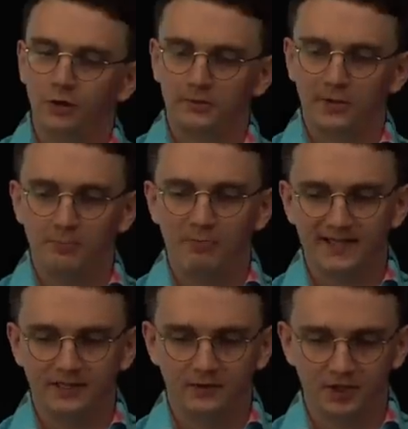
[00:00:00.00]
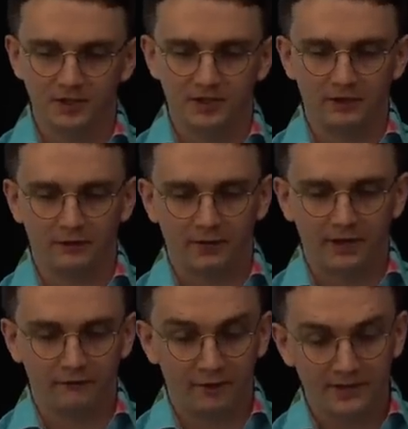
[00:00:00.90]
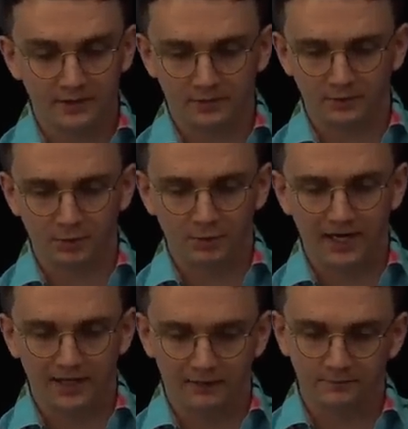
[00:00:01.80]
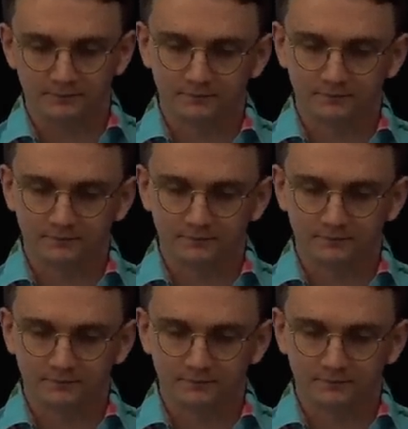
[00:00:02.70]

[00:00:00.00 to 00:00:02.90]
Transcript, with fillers: three best divisions in France through training.